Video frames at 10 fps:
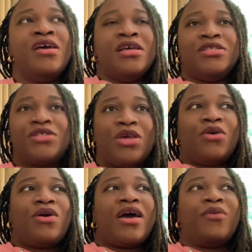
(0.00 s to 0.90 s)

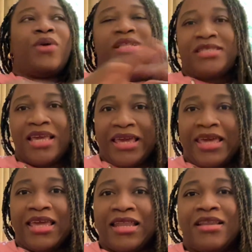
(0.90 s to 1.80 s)
So I went
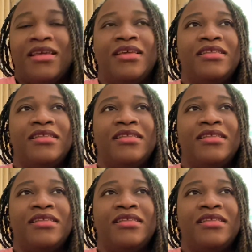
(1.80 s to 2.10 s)
in.